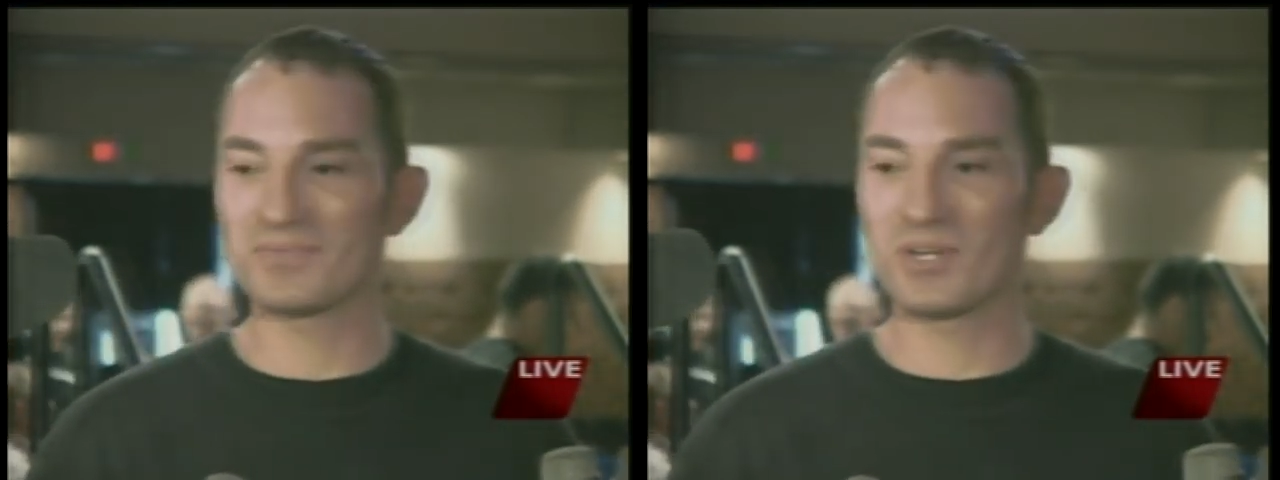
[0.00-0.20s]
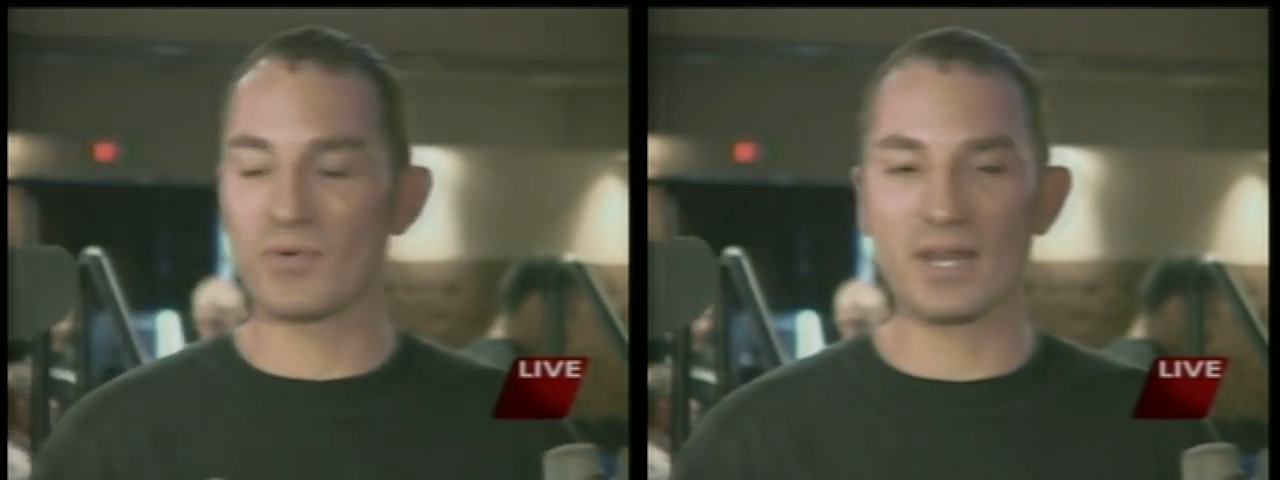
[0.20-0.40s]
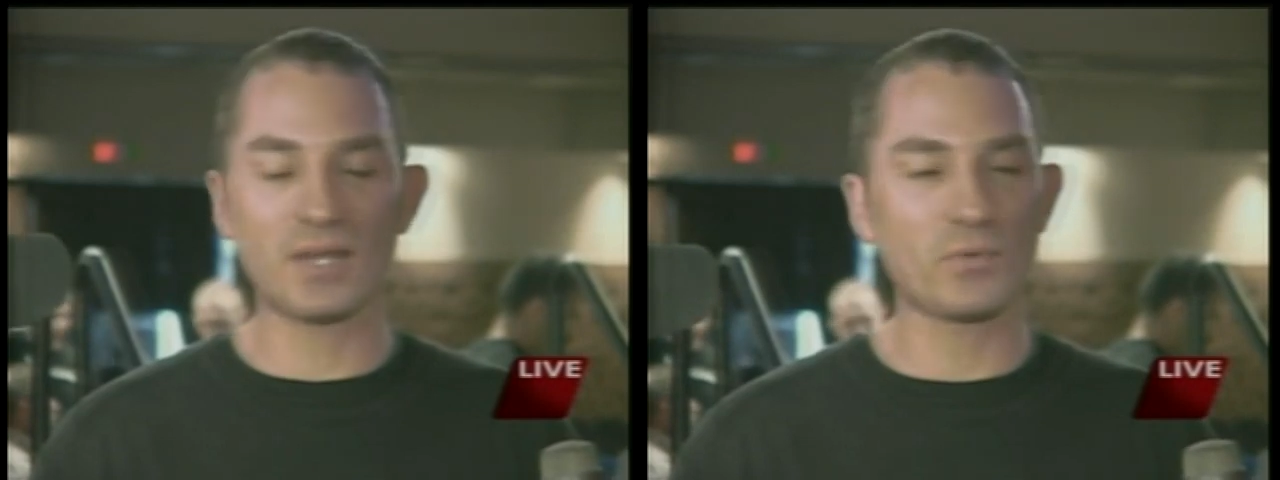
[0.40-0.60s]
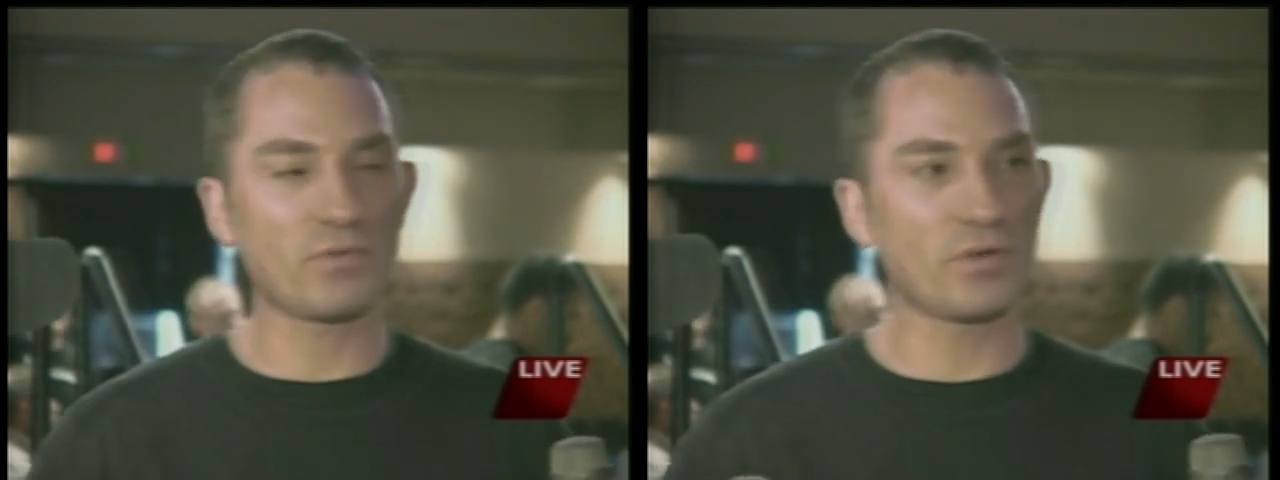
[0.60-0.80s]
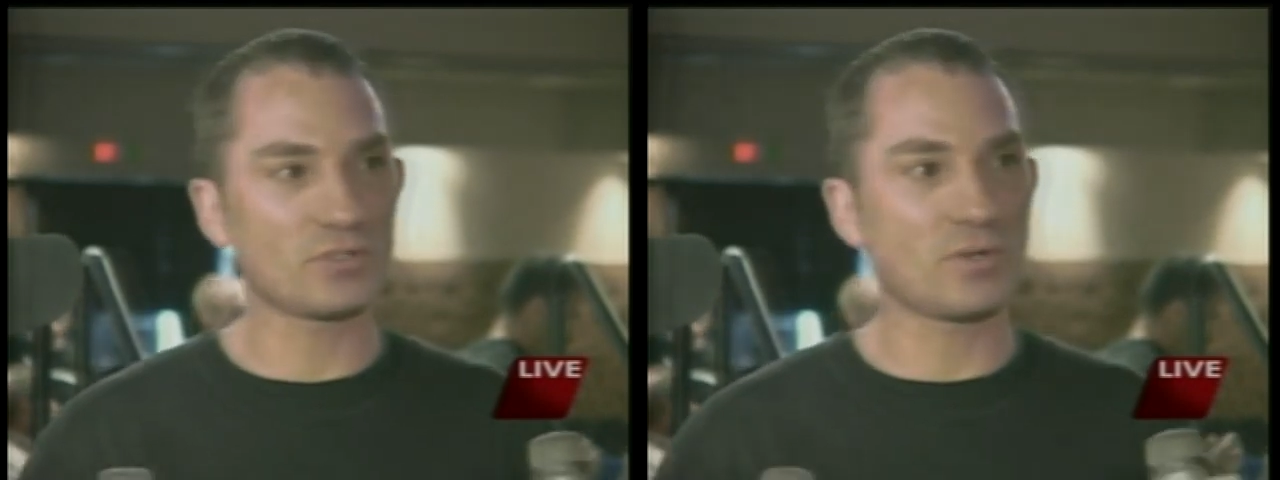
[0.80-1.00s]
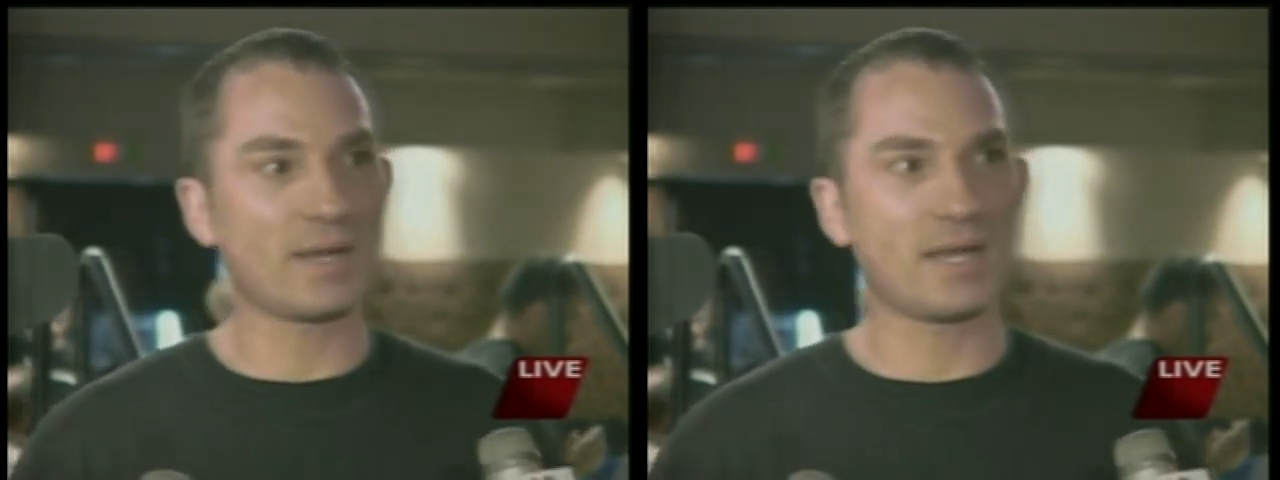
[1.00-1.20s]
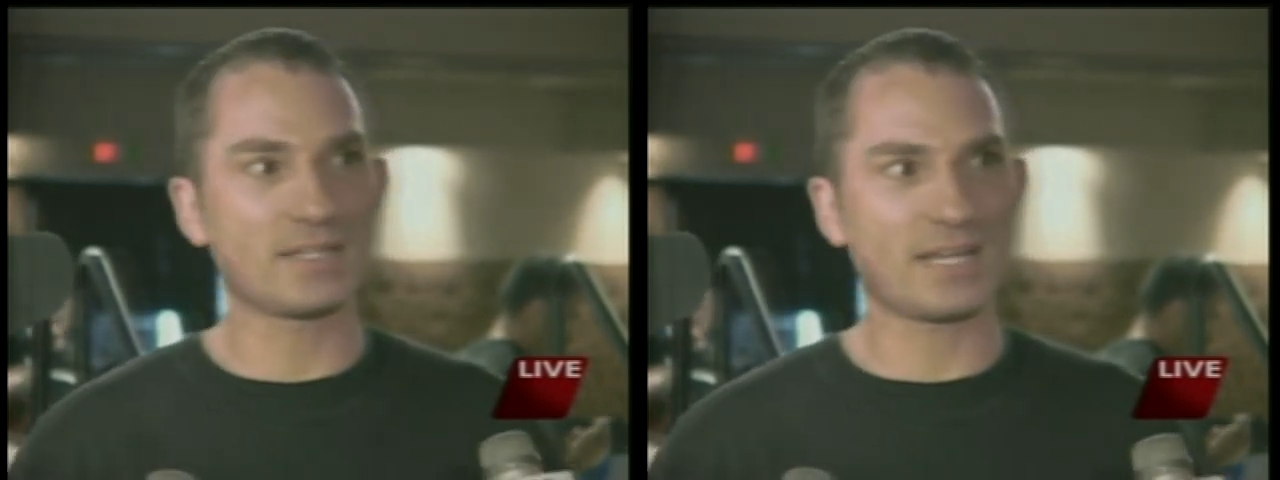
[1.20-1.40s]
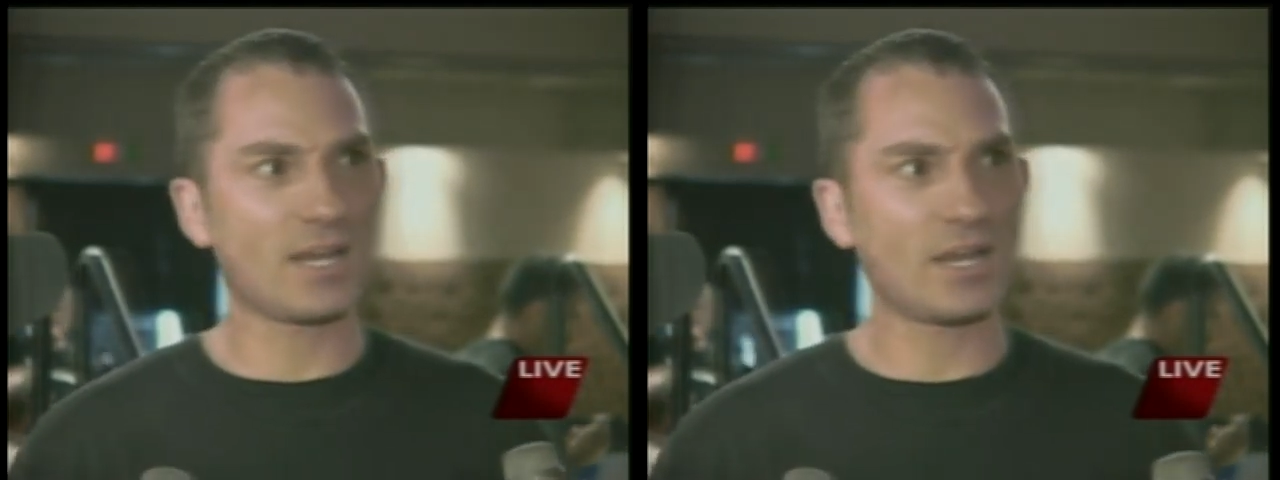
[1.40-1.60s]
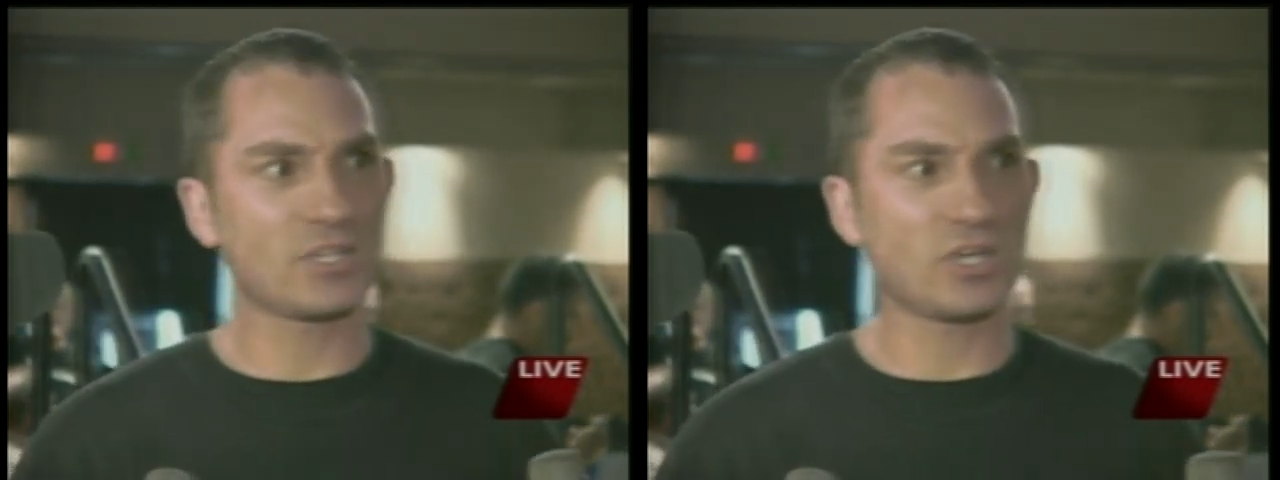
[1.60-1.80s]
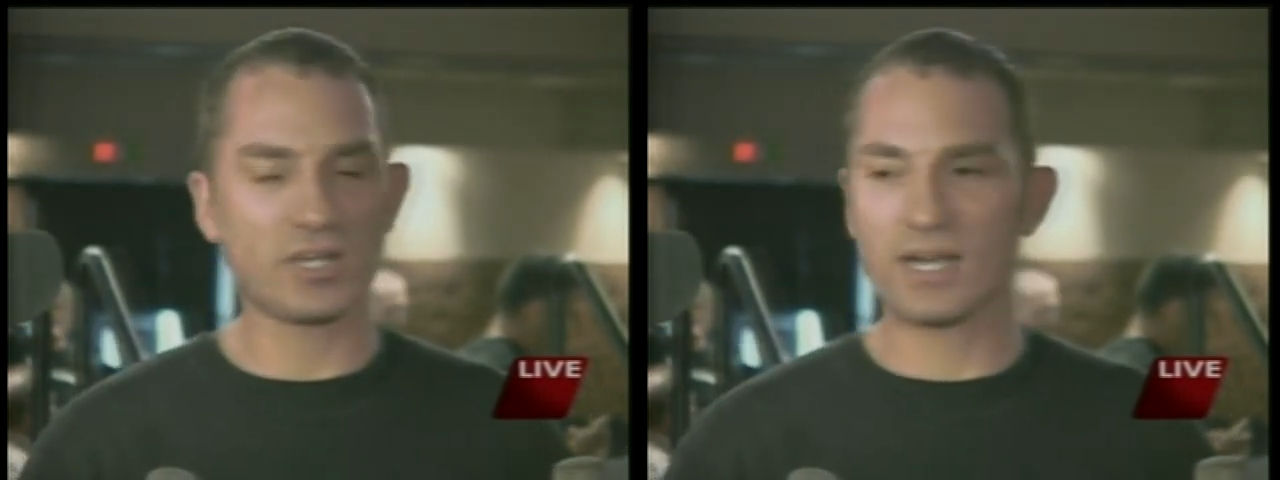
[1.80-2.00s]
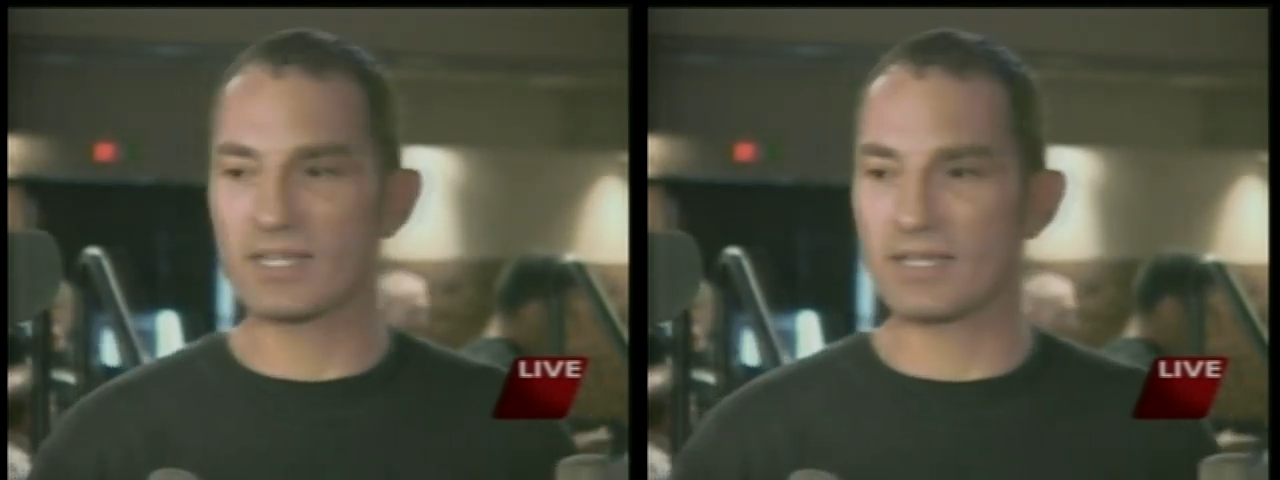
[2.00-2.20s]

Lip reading: You know, right now I want to focus on my guys. I got a lot of young guys